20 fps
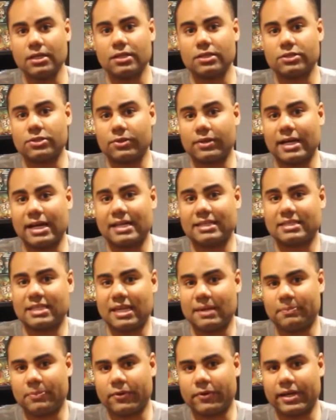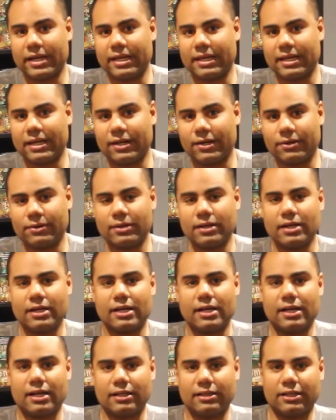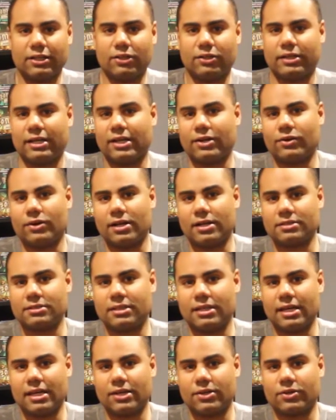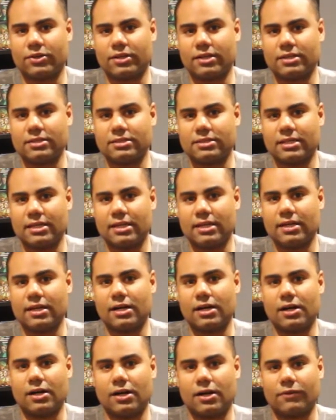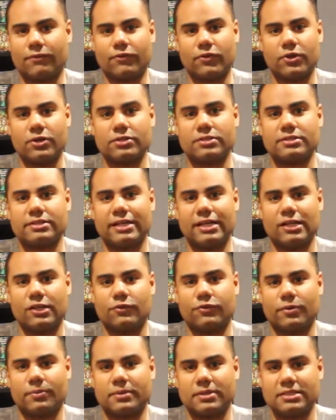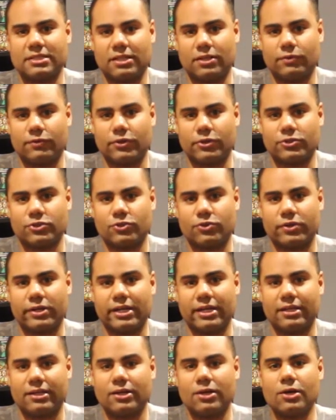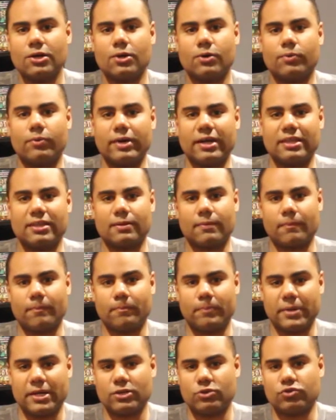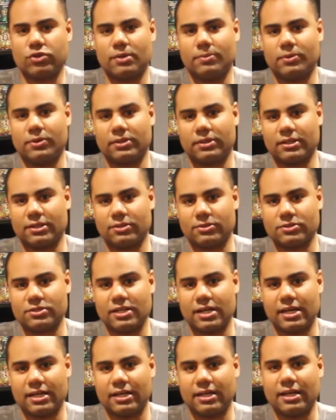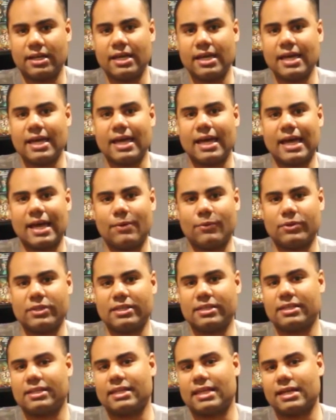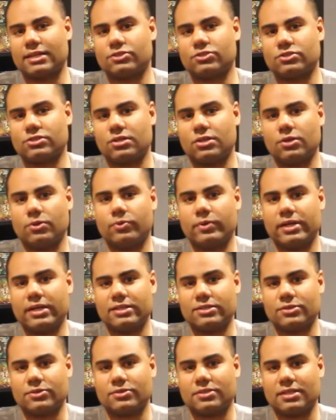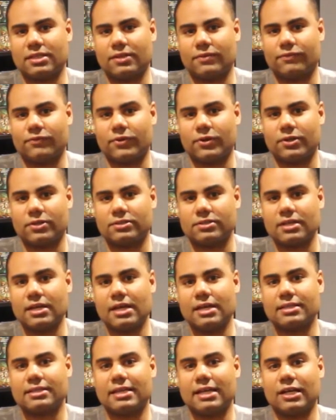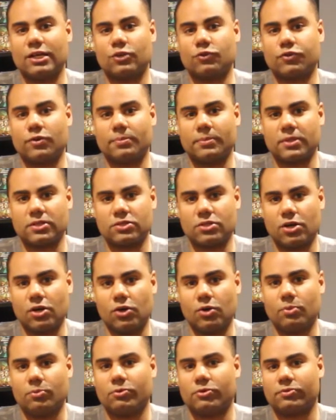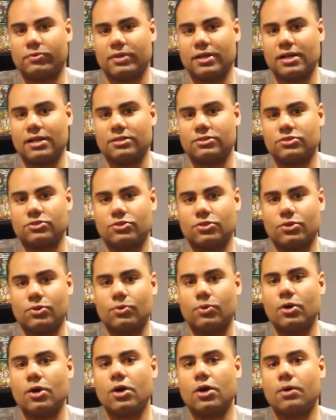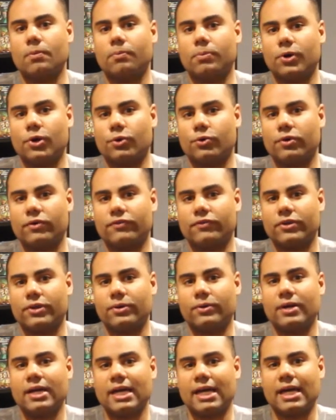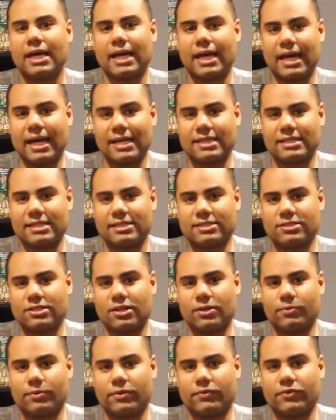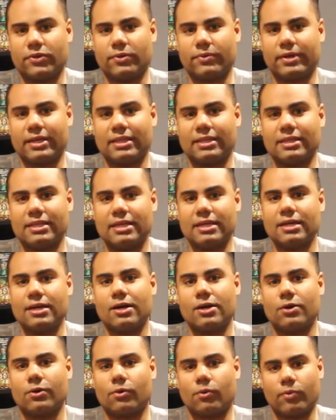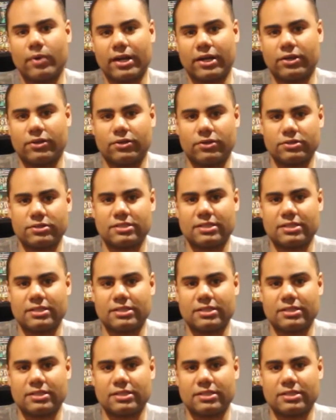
So guys, keep it right here. A little later on today, you're gonna see our first Tales from the Silver Screen with Big Trouble in Little China. And within the next two weeks, you'll see the first Tales from the Tome with regards to book review, as I start reviewing the Reckoners